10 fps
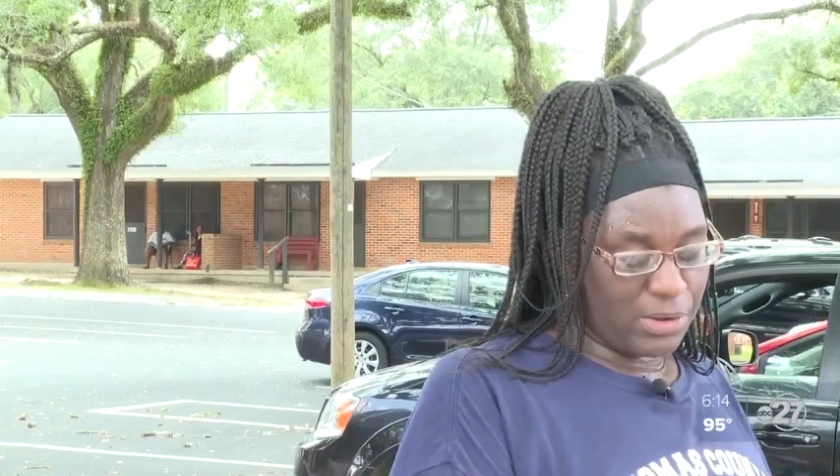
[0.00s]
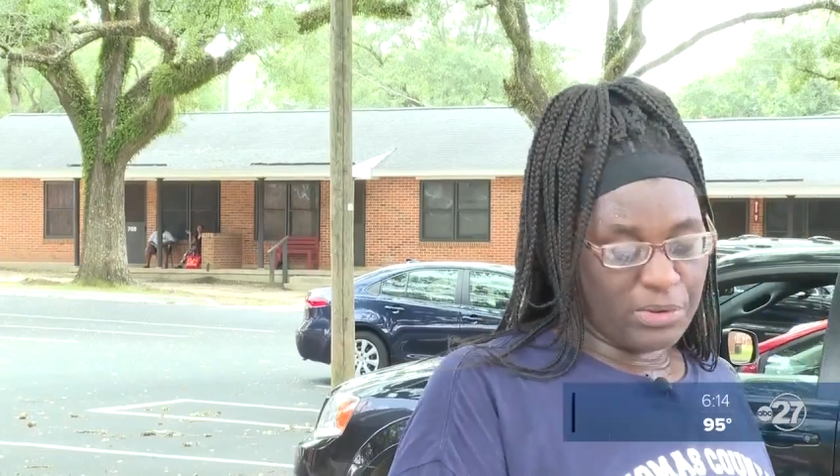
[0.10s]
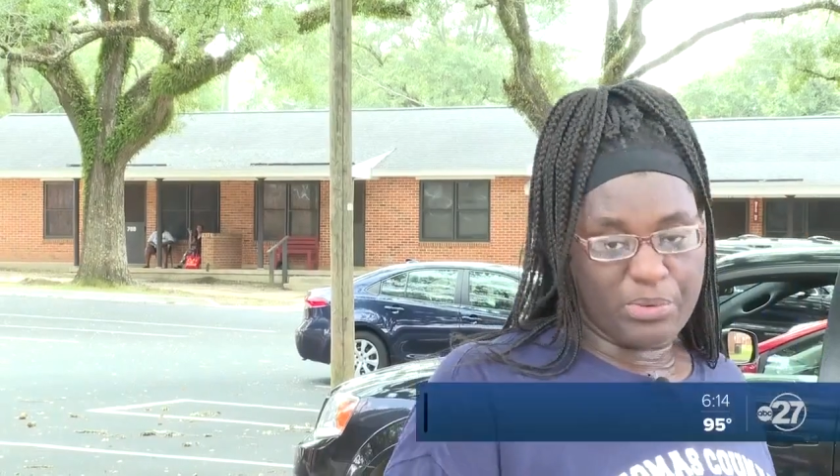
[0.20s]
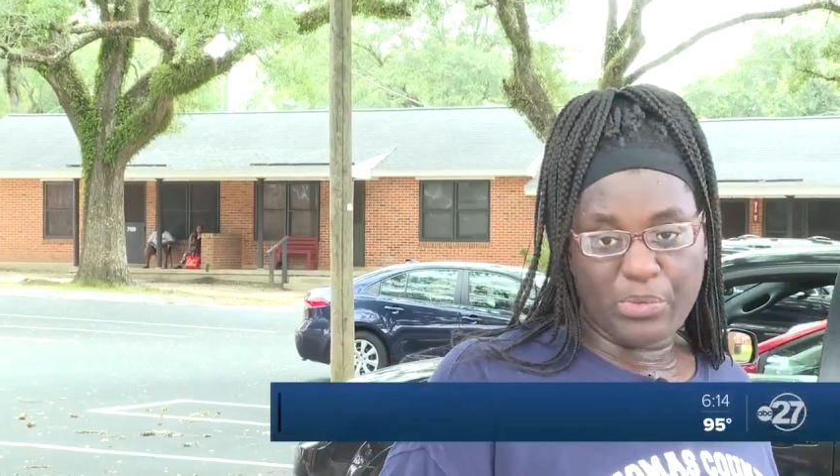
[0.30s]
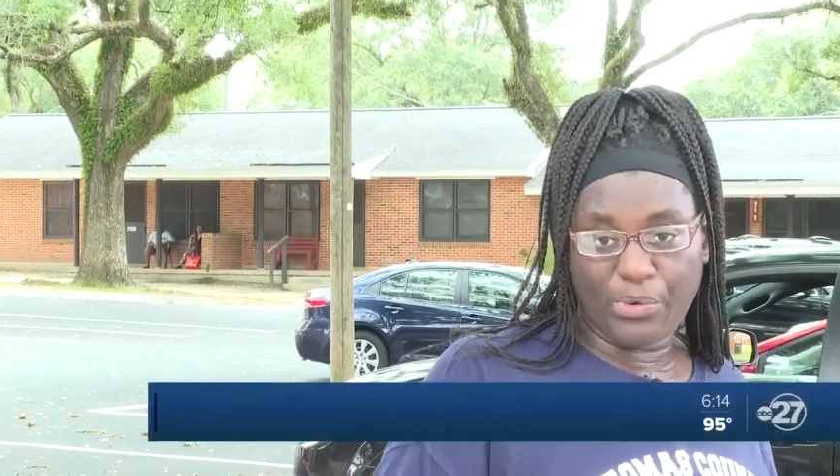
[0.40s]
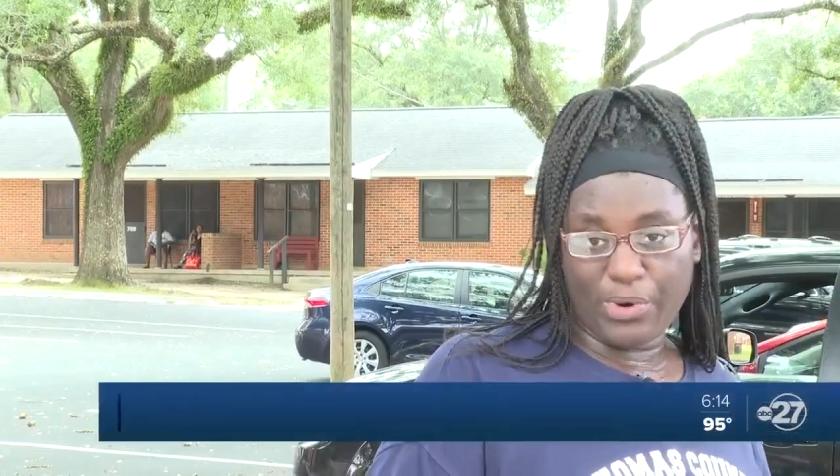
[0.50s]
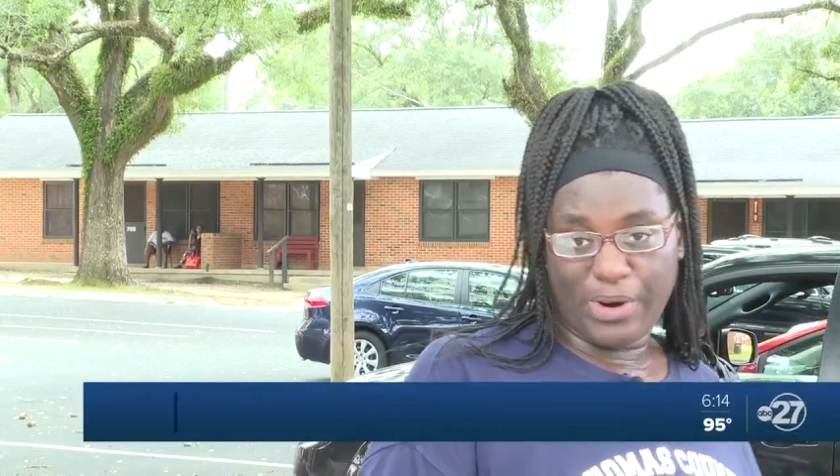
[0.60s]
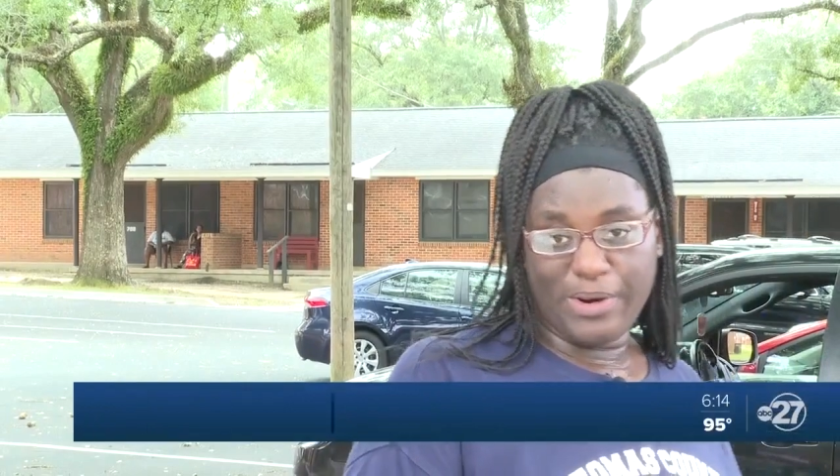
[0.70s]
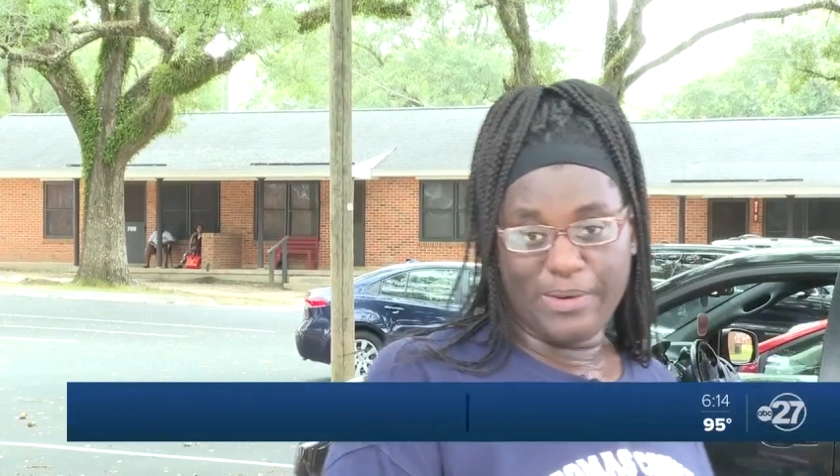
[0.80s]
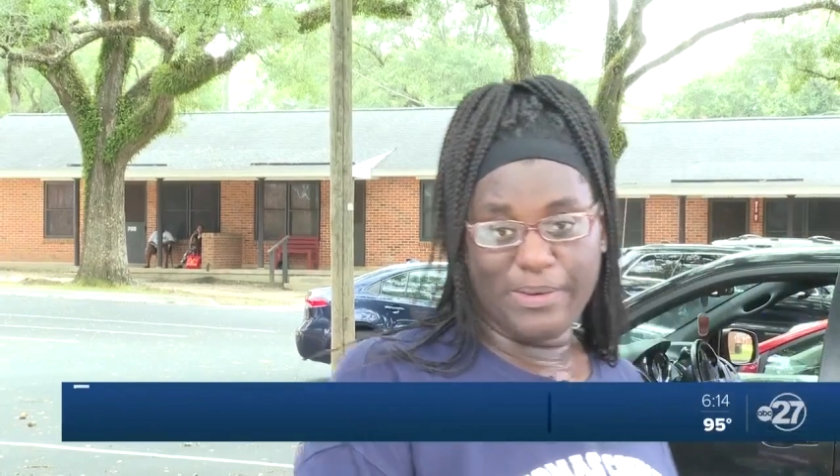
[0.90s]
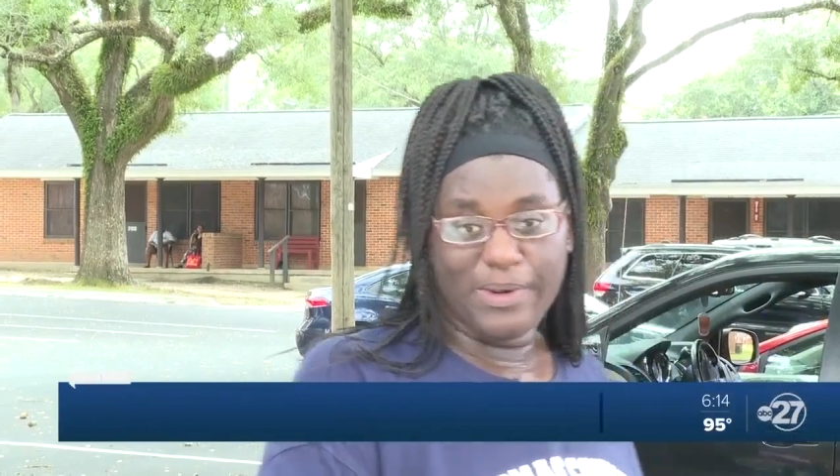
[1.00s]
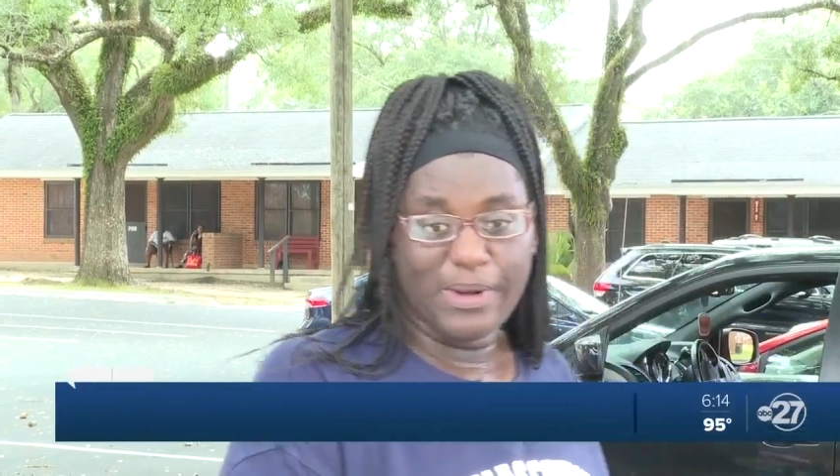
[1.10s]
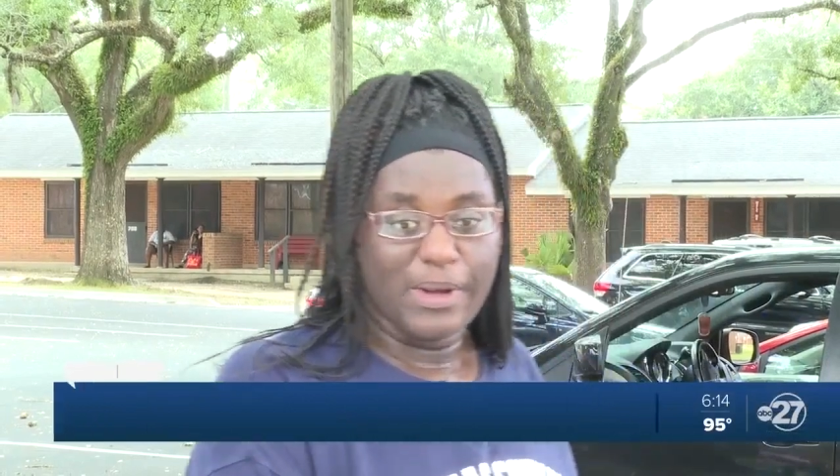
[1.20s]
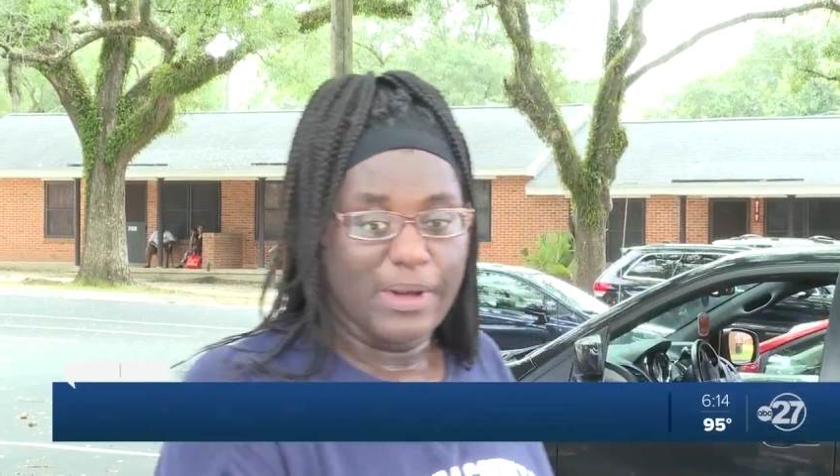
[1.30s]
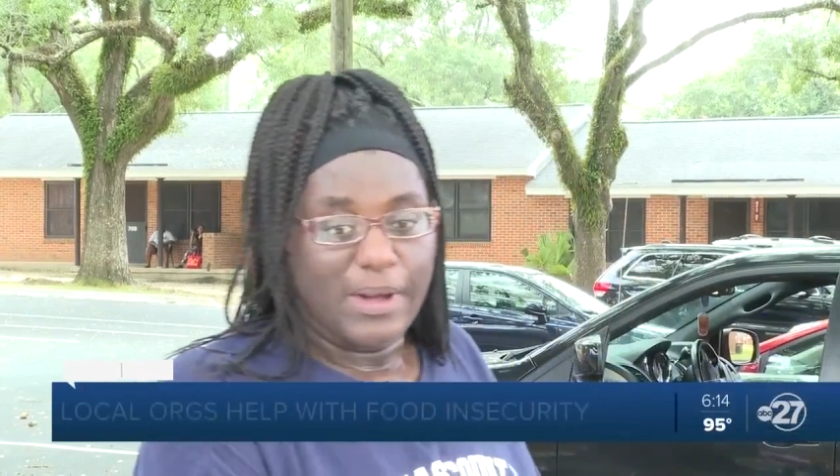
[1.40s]
use more
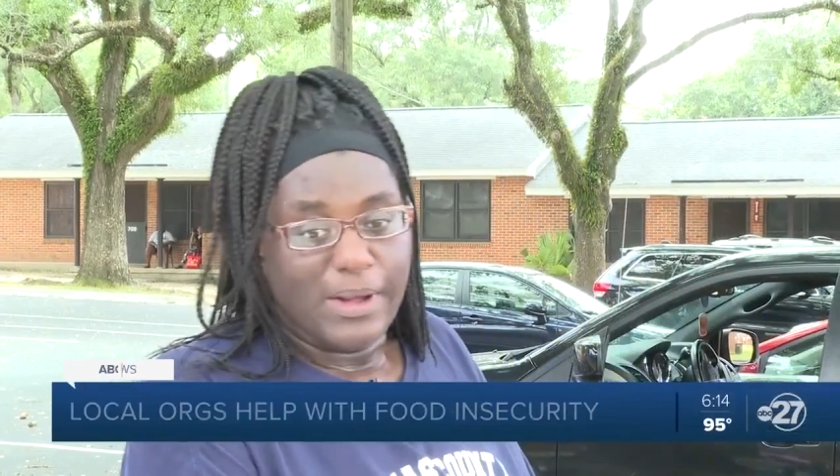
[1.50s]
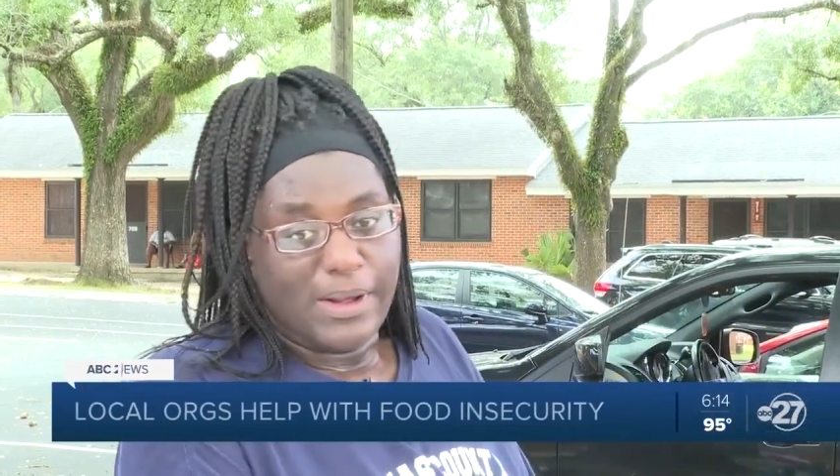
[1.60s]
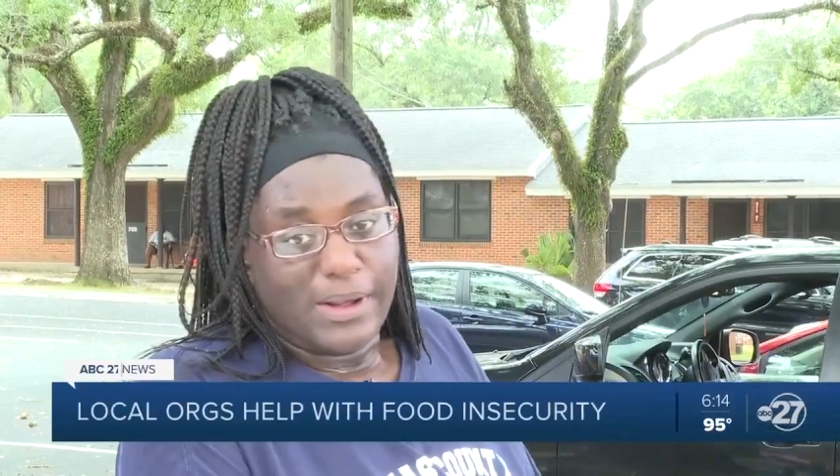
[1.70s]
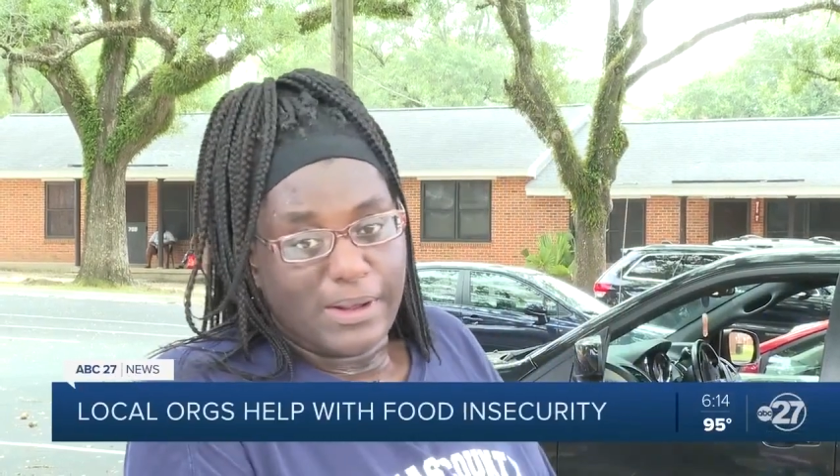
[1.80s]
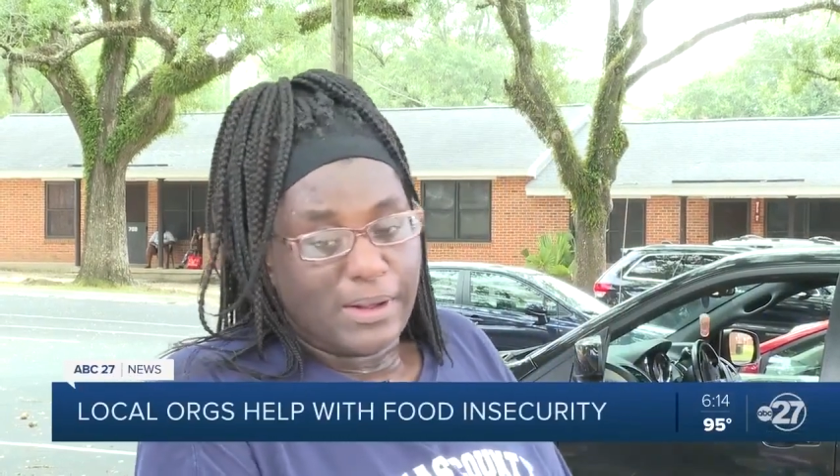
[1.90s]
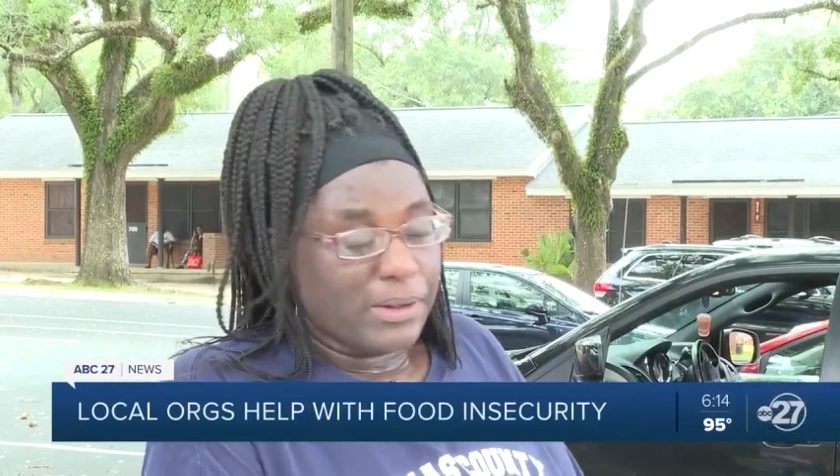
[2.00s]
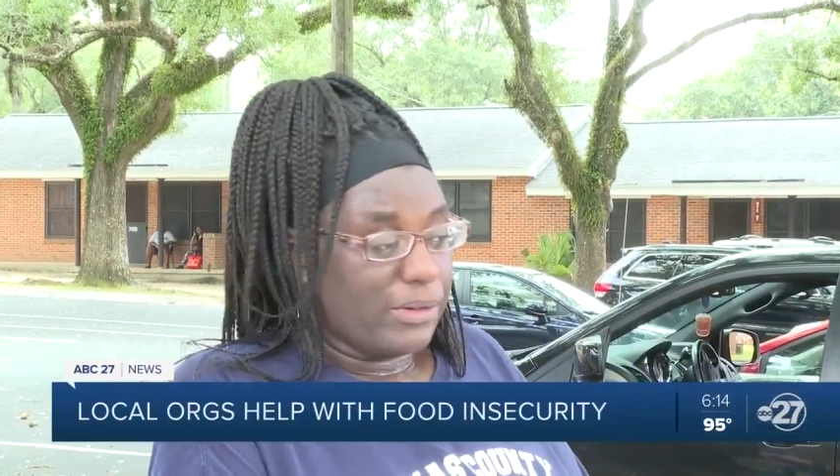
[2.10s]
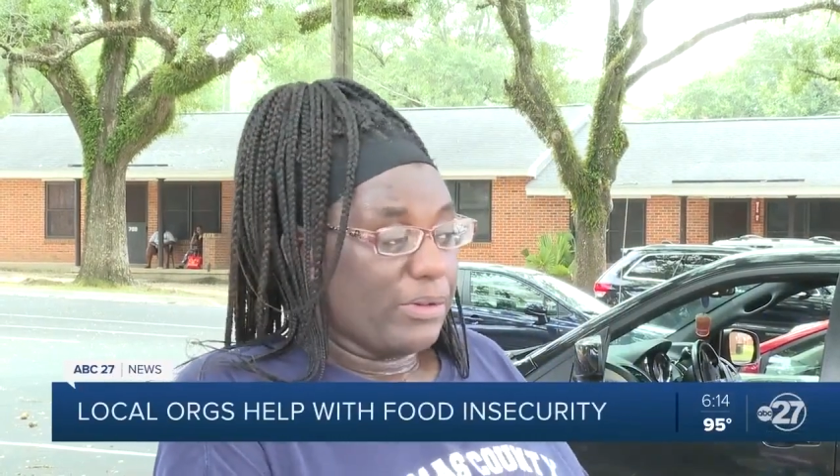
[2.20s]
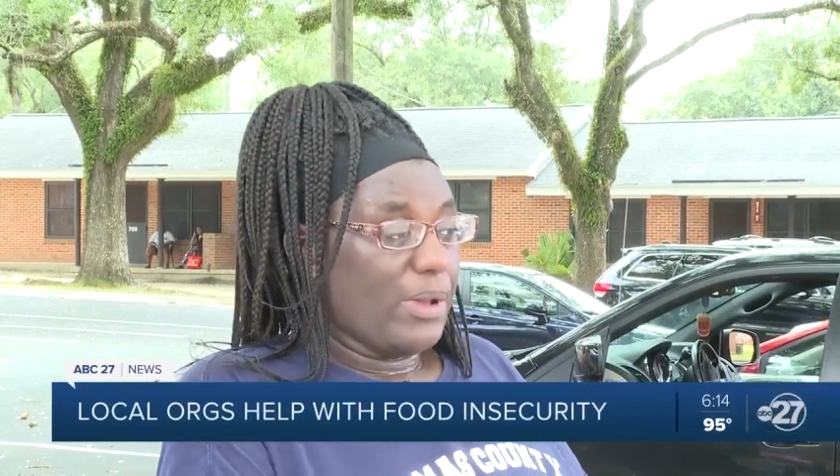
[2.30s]
because there's a